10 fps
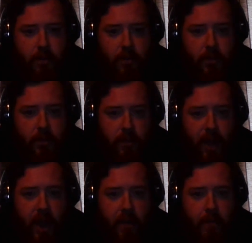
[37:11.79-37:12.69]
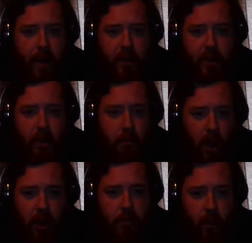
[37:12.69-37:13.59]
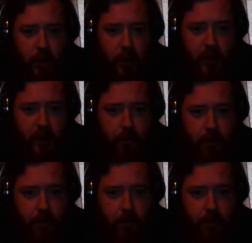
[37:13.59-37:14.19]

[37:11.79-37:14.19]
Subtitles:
survive based on market forces.